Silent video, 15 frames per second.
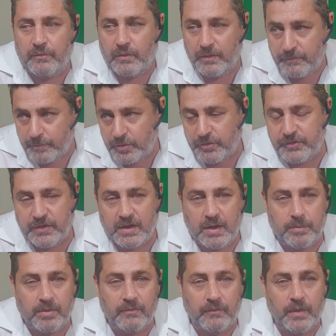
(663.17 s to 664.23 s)
off. We've pushed a
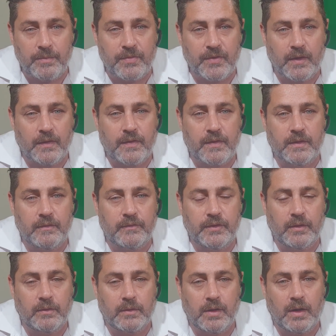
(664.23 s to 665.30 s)
couple of websites and I've
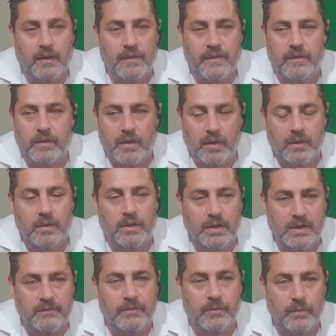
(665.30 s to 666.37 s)
told guys, no,
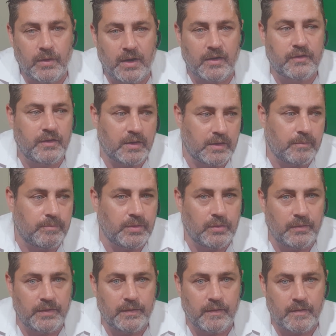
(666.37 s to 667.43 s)
leave it. We're actually going to
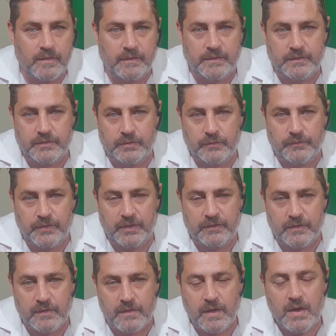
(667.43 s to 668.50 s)
build in these additional
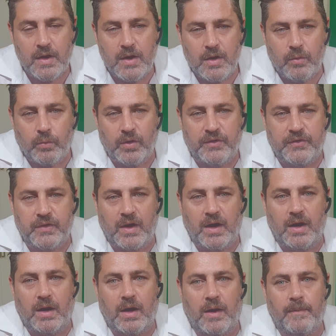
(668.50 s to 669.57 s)
features, which
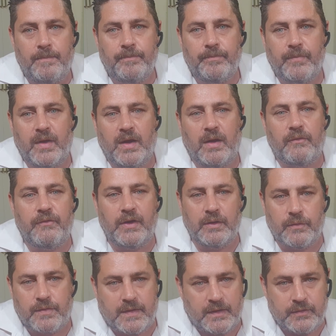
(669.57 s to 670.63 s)
are
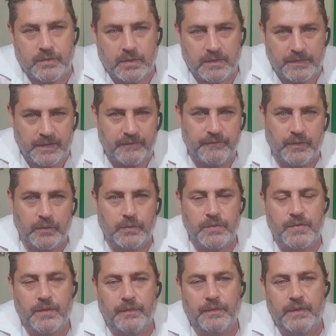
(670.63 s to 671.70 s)
funnel-centric. They
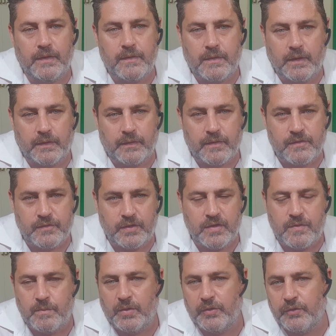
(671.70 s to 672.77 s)
focus on things like the
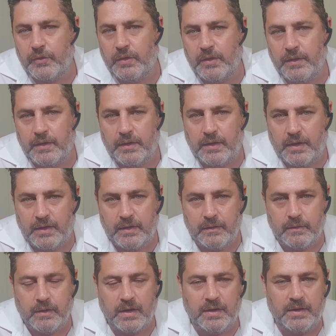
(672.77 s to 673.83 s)
Streets module and
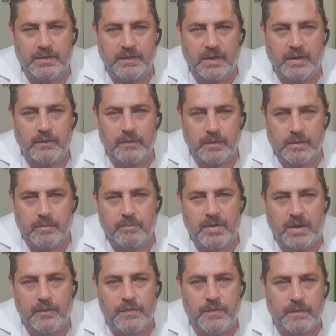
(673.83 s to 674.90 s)
integrating data and
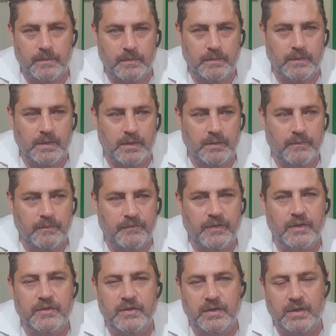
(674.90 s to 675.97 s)
comparison
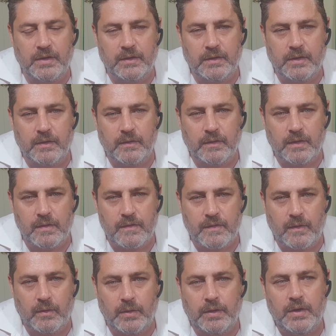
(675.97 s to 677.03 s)
functionality and
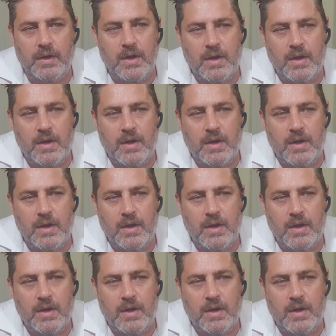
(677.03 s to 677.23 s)
so on.